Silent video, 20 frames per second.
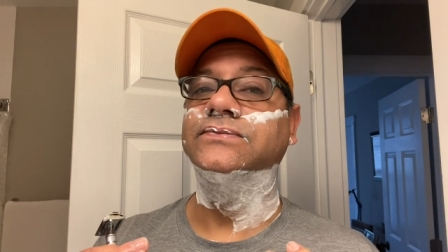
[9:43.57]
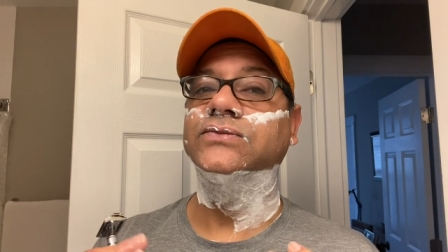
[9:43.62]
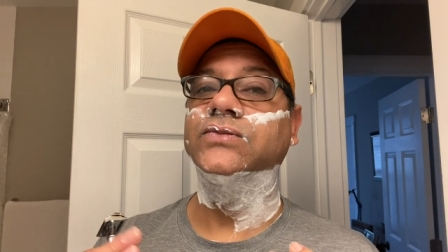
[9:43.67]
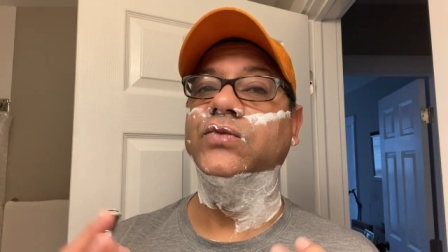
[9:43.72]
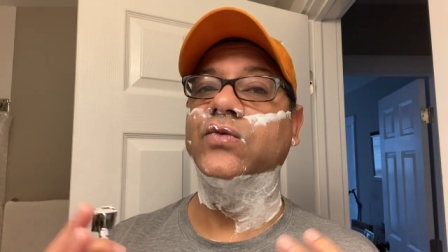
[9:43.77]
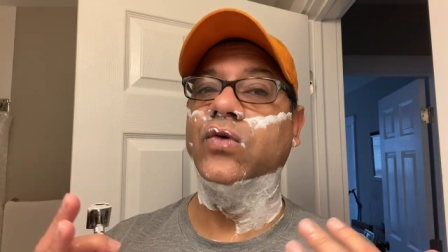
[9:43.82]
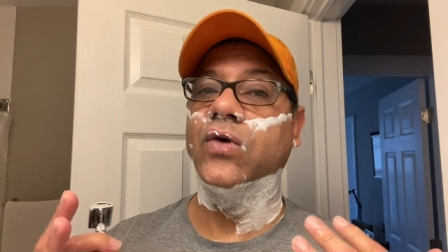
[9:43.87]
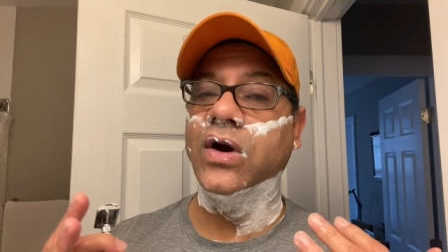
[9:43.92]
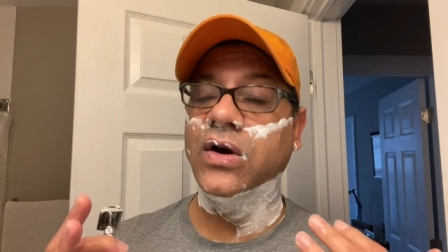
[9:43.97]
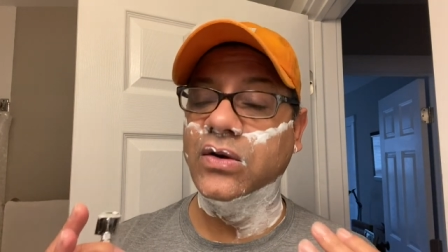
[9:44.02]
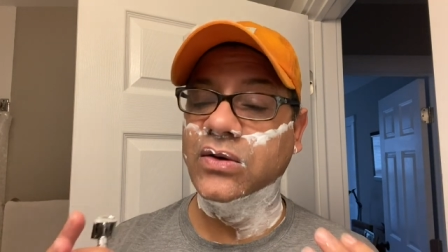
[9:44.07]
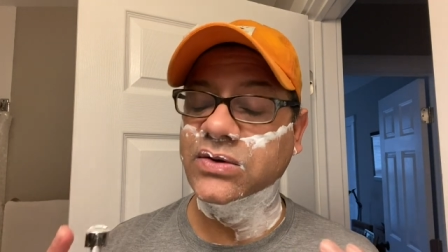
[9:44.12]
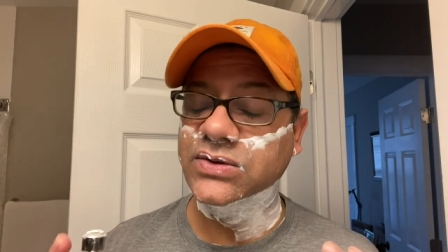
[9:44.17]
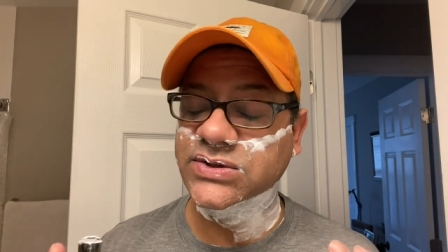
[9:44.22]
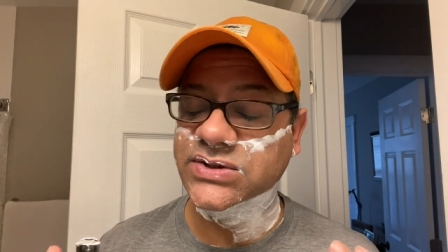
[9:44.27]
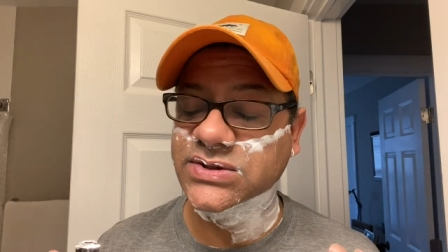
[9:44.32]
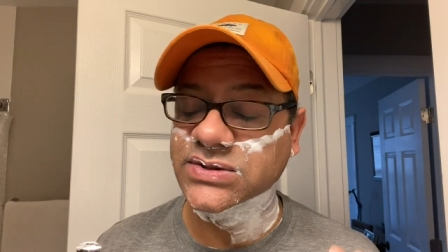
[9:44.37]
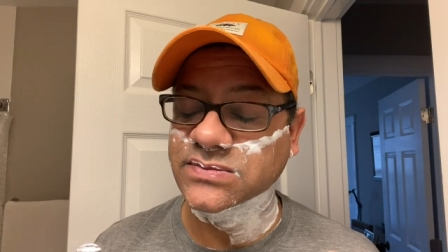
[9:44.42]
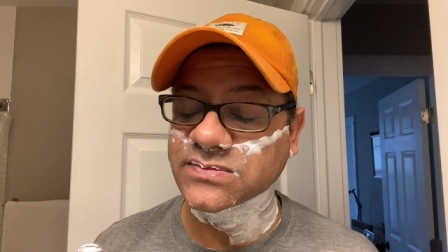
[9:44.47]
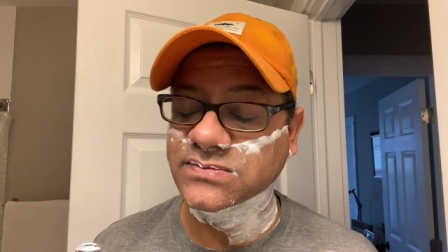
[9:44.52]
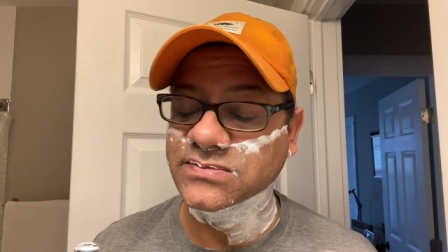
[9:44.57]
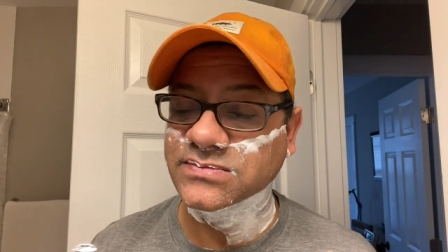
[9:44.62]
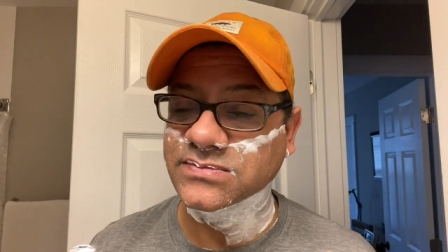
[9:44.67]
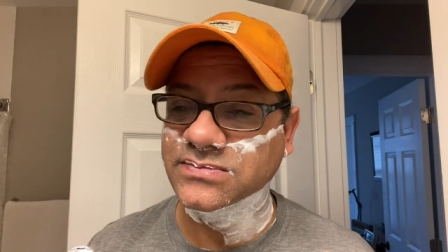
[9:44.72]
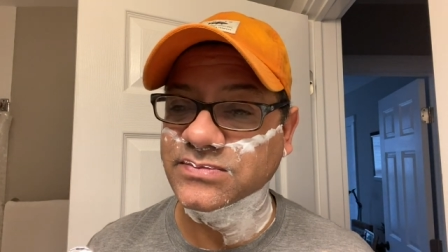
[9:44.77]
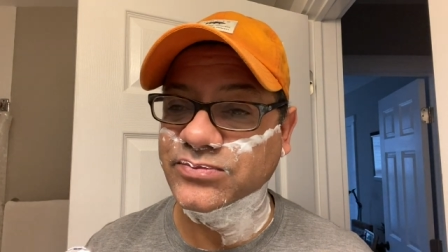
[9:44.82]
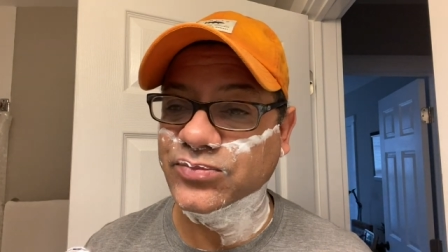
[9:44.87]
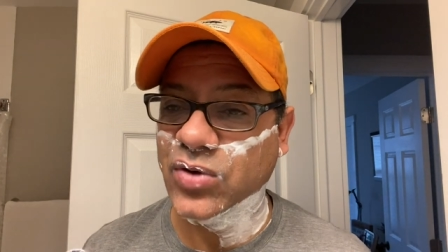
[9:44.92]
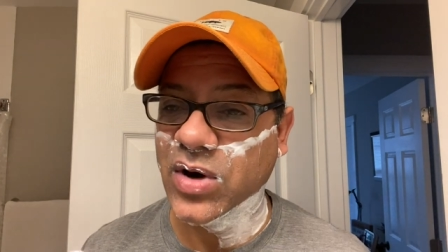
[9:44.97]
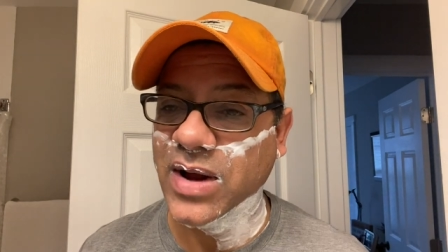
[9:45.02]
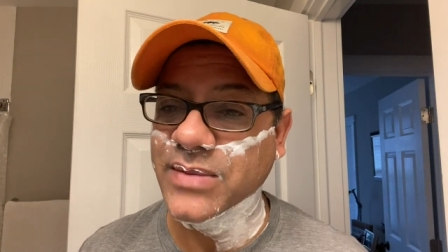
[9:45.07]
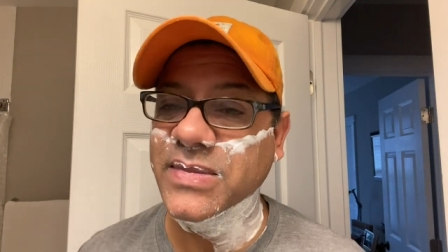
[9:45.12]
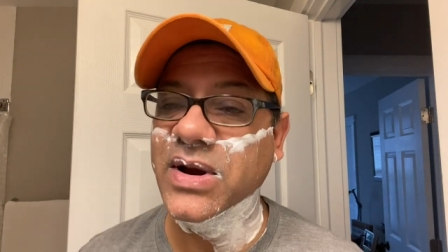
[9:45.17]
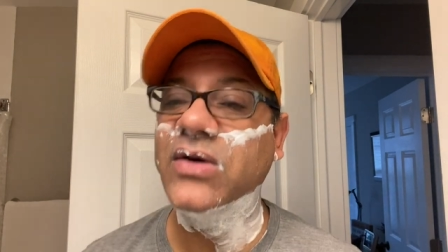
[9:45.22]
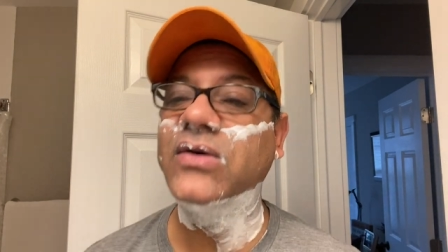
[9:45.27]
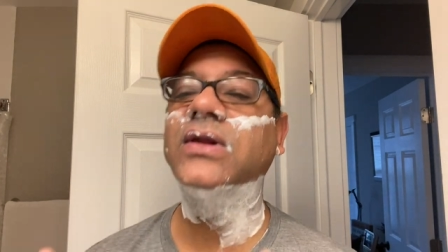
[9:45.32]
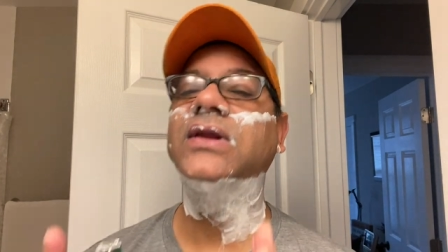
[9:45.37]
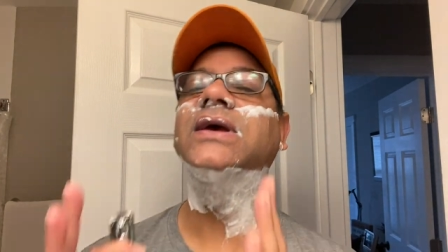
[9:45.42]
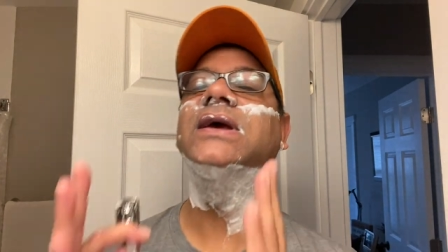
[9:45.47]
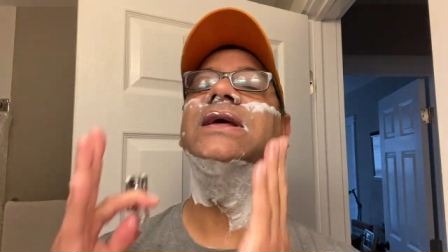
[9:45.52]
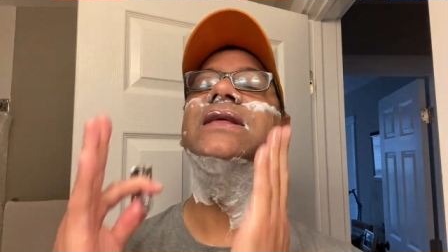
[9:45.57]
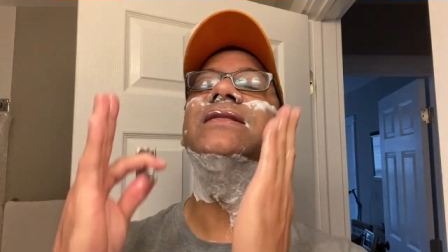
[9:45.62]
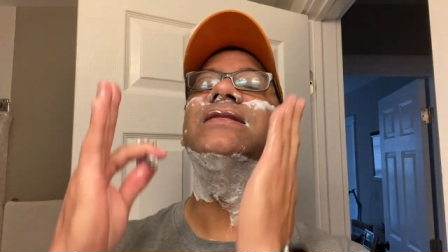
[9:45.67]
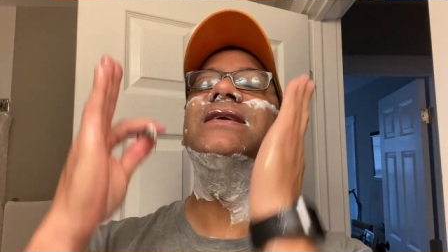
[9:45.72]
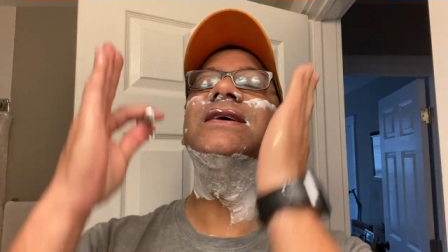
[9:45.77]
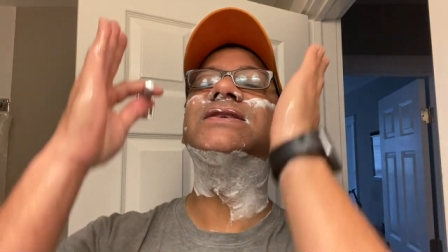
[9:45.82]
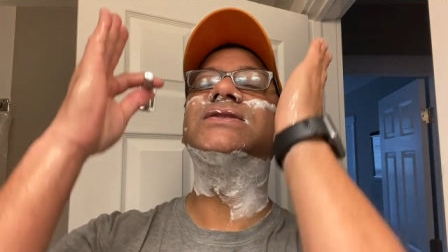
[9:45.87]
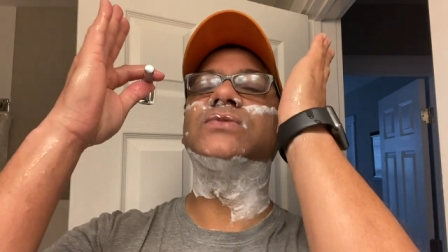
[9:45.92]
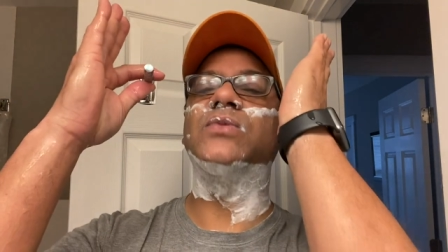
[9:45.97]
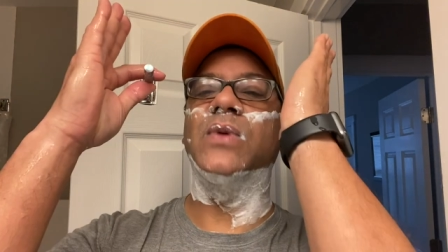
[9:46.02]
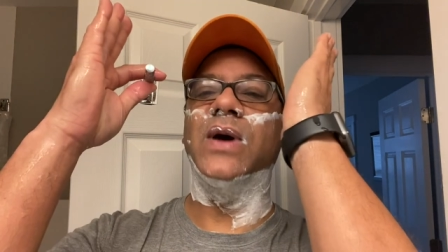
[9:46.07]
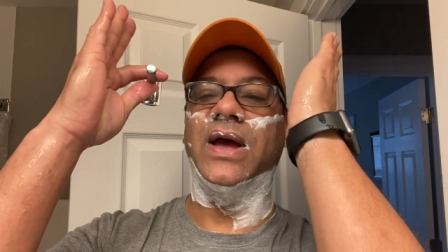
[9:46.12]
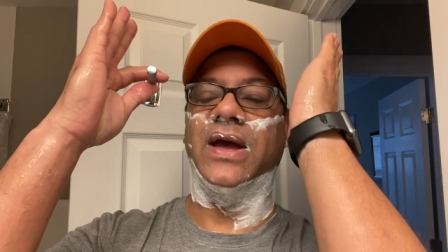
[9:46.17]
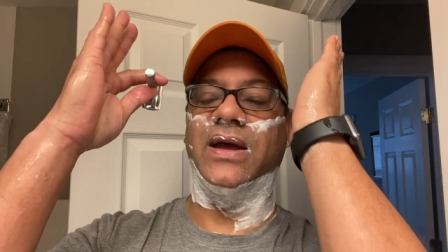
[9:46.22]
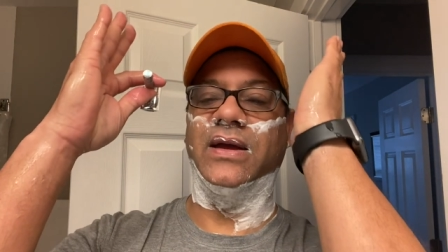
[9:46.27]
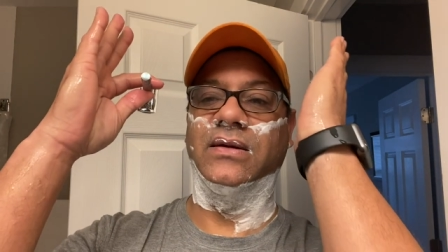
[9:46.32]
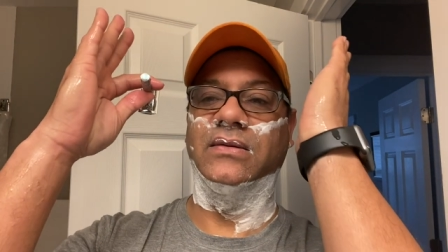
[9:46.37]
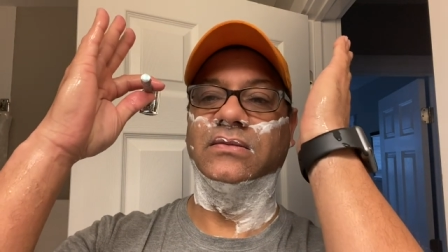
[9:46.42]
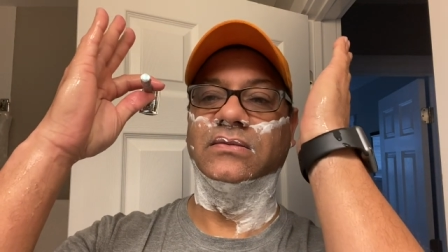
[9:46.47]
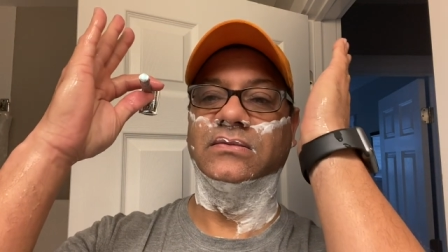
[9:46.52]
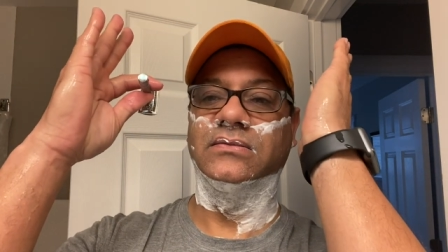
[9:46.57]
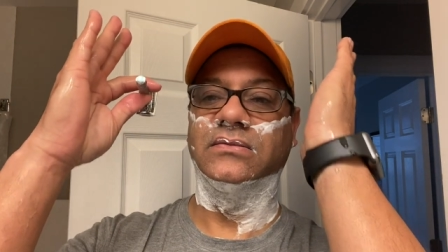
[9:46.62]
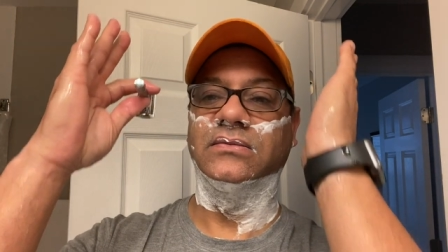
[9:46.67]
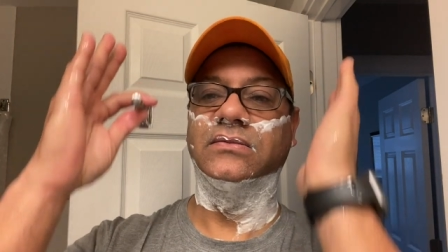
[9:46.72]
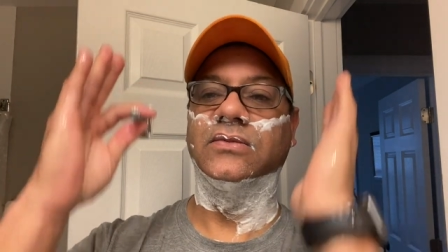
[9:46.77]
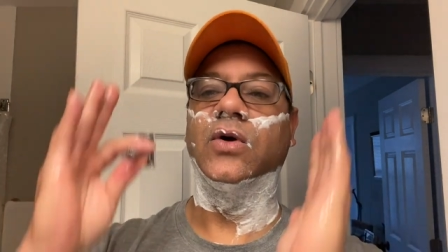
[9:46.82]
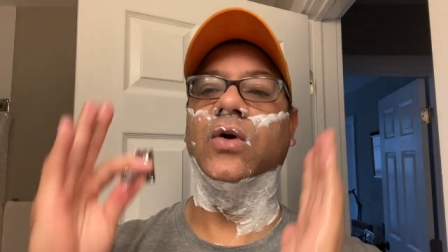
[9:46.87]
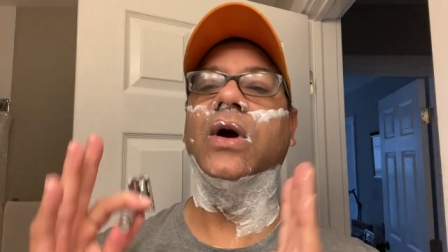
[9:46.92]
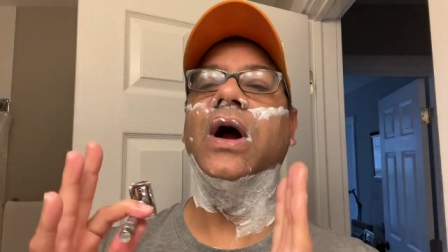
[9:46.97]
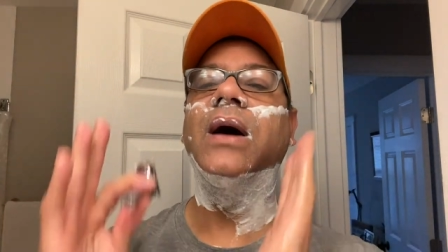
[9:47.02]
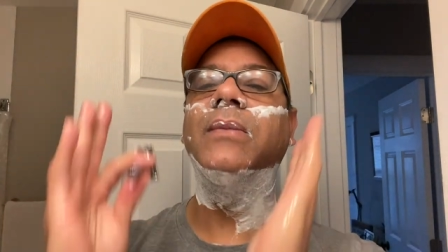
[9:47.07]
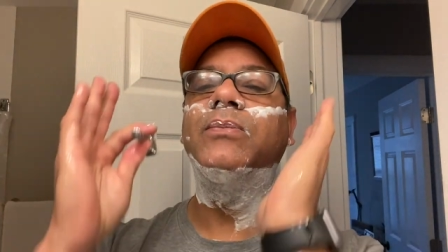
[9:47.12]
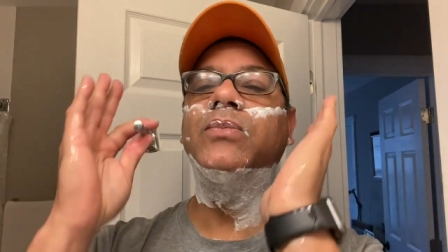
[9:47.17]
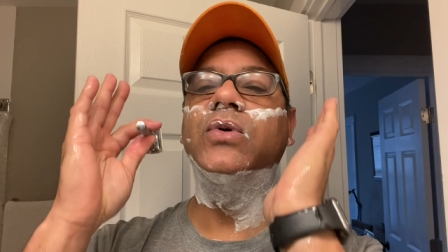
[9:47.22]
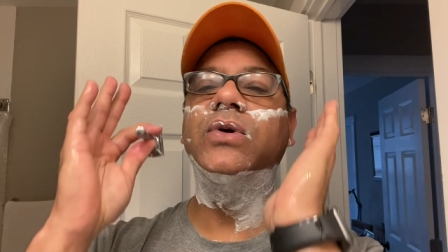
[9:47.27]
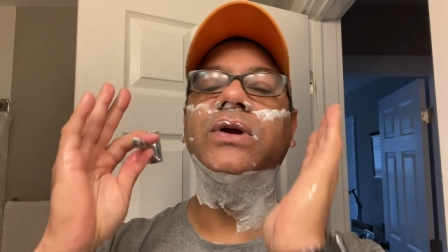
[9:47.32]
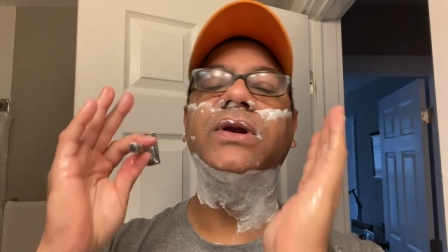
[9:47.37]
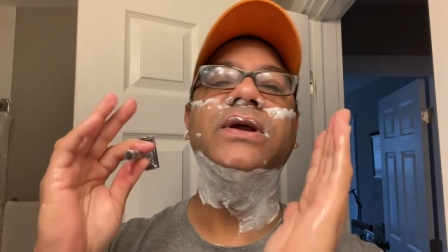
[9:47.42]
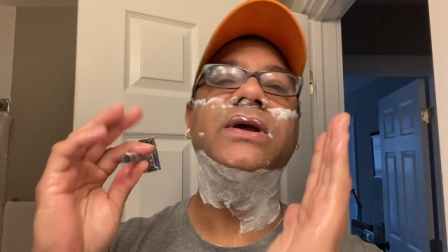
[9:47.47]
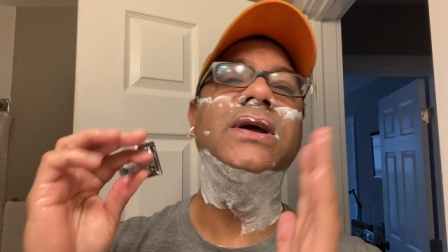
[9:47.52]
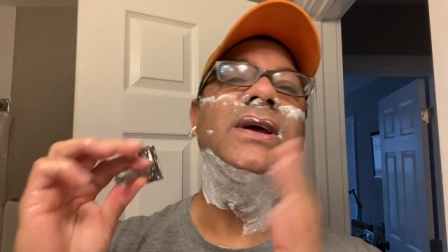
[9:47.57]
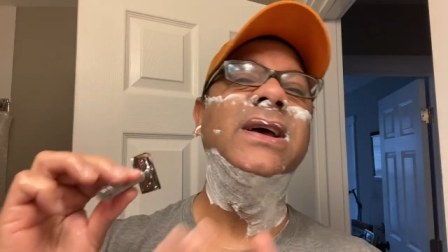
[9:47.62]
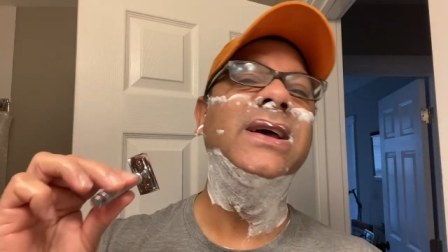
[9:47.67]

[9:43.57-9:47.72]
grows primarily this way or upward.